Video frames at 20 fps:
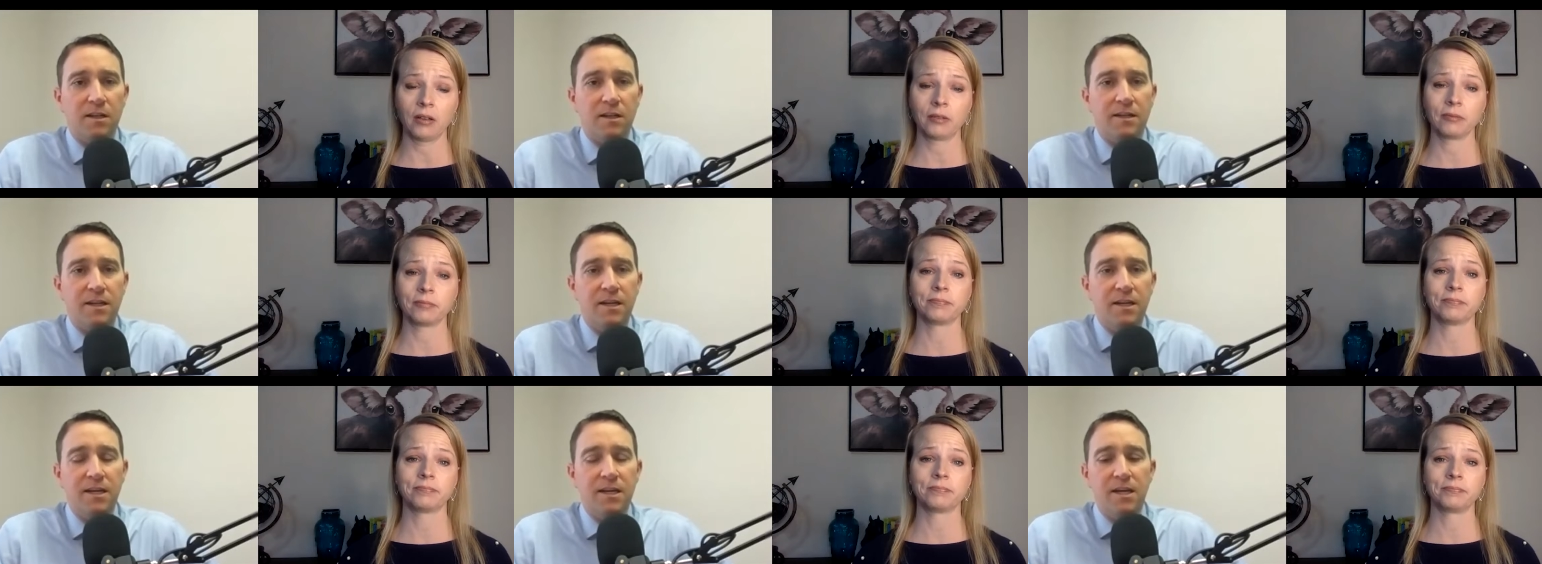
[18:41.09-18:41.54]

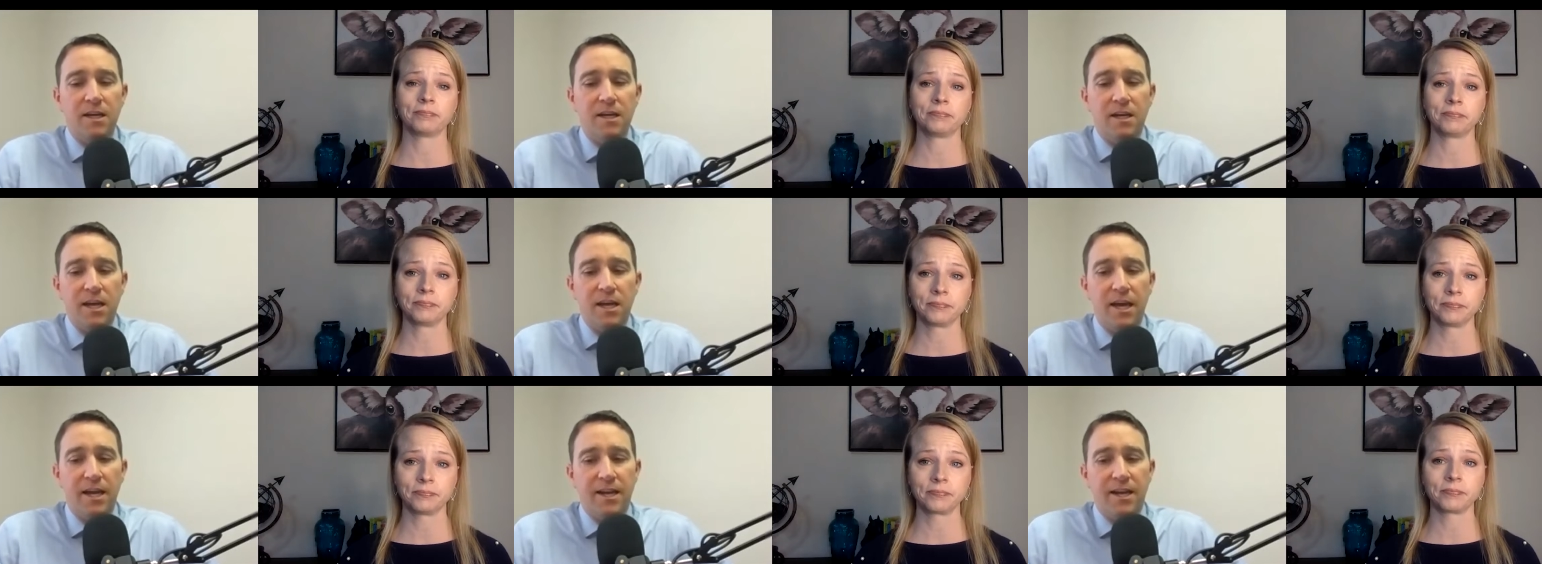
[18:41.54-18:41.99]
Speaker 1: And
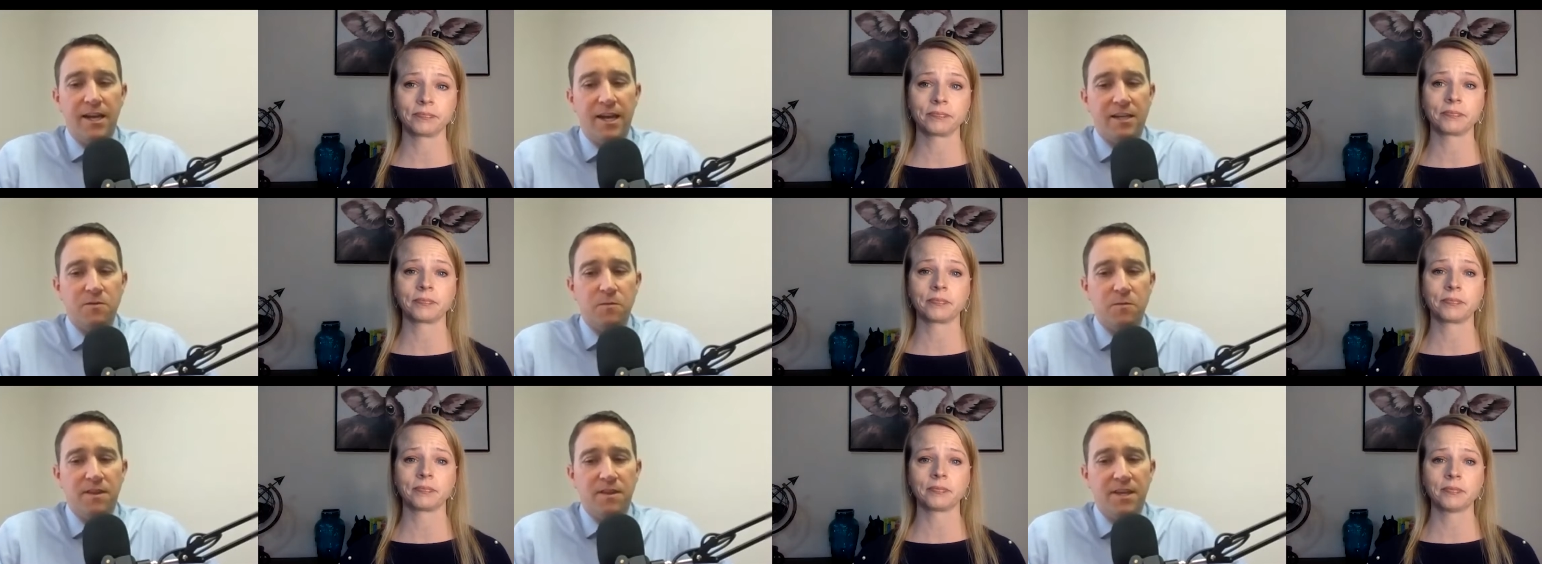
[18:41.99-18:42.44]

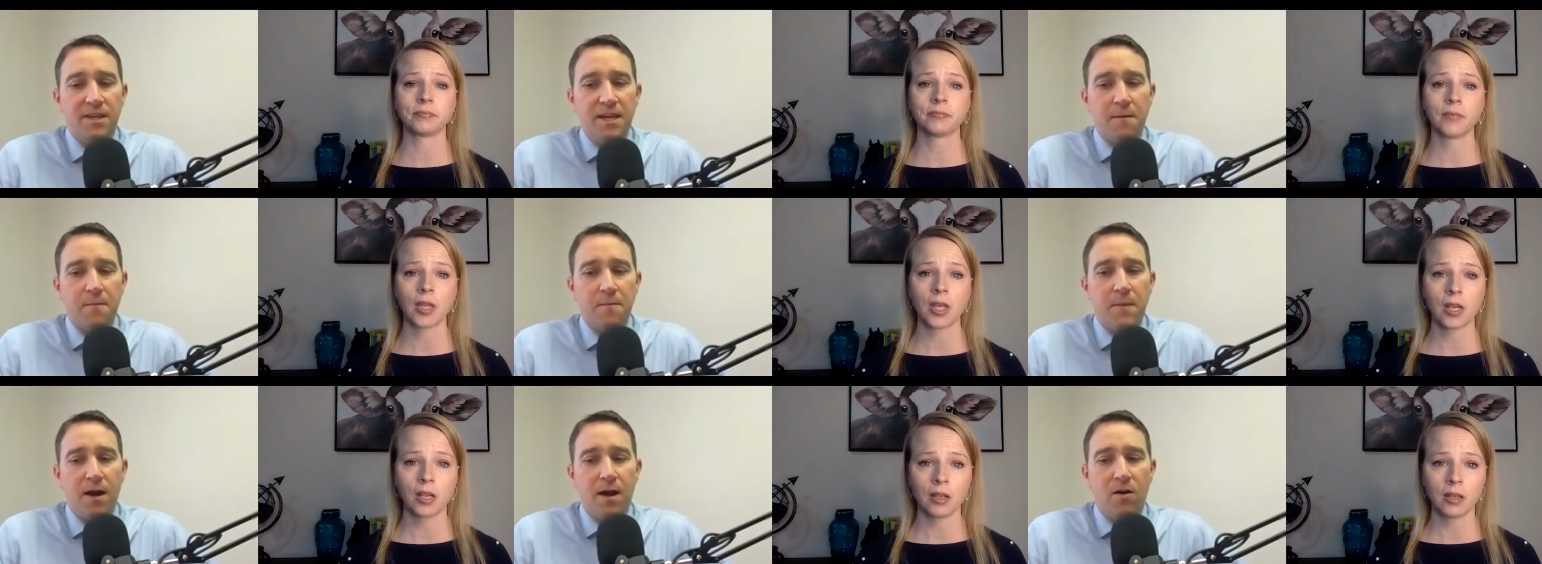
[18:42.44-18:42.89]
as we think
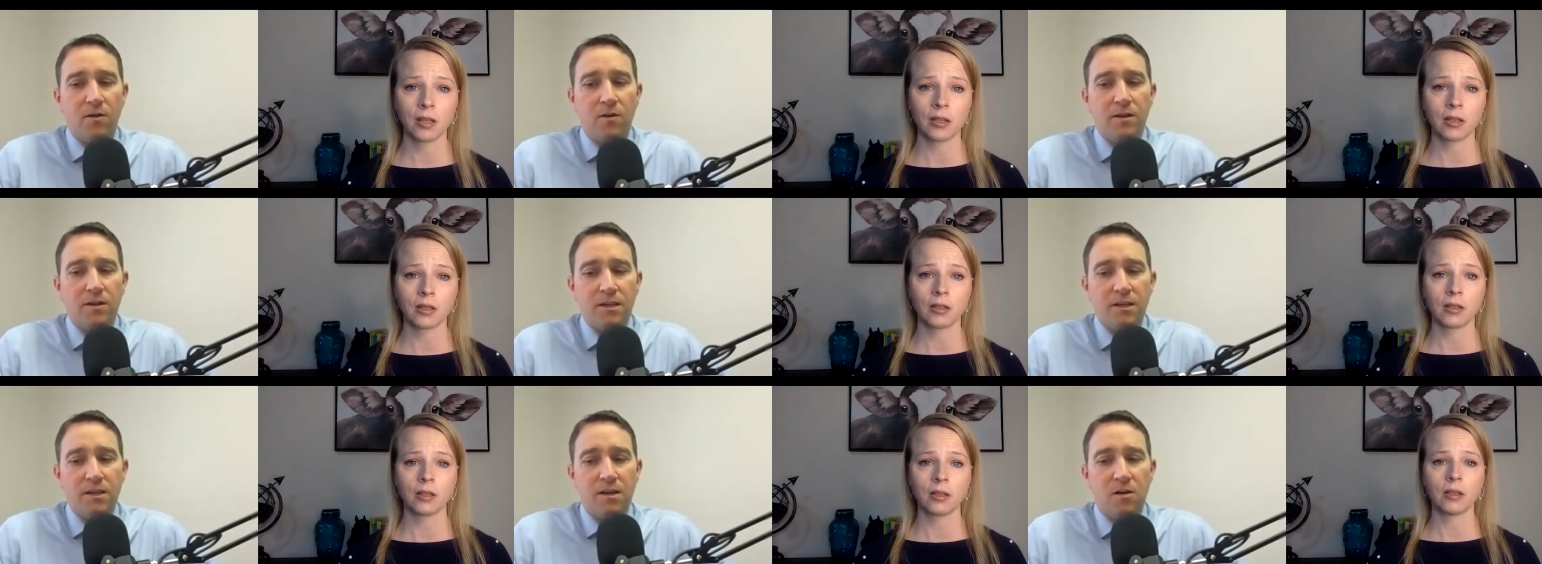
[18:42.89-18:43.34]

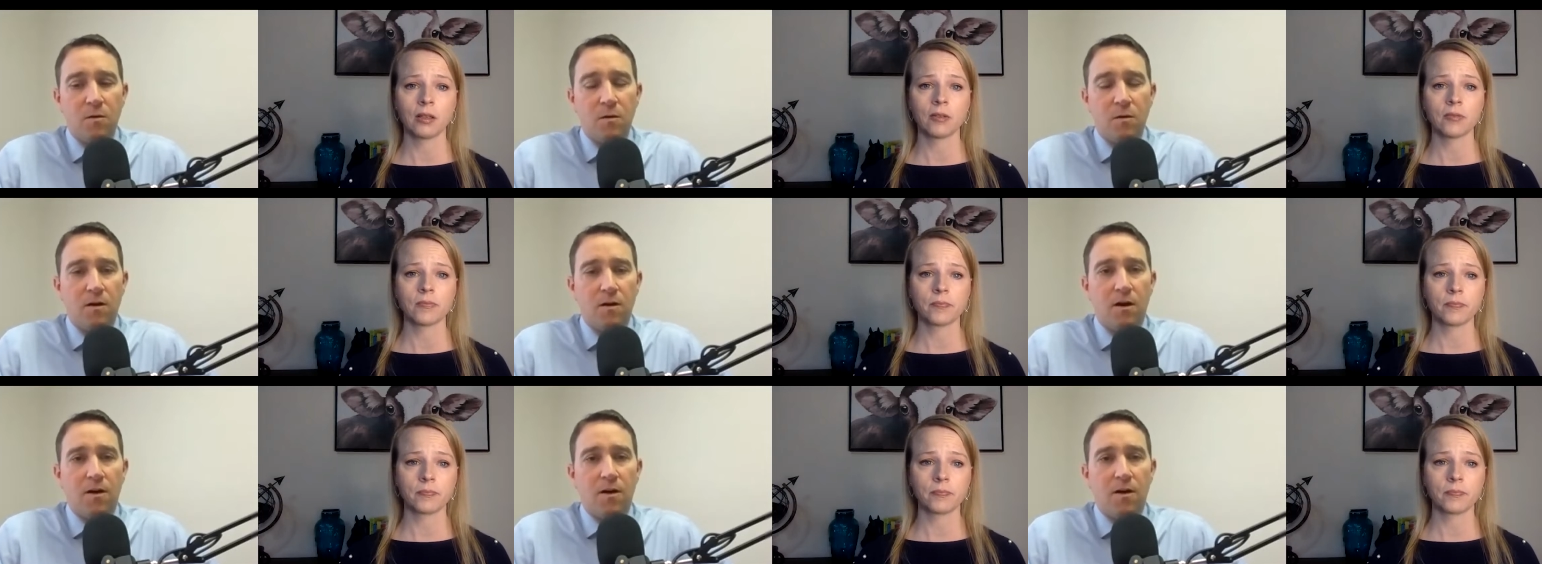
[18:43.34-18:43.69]
about, you know,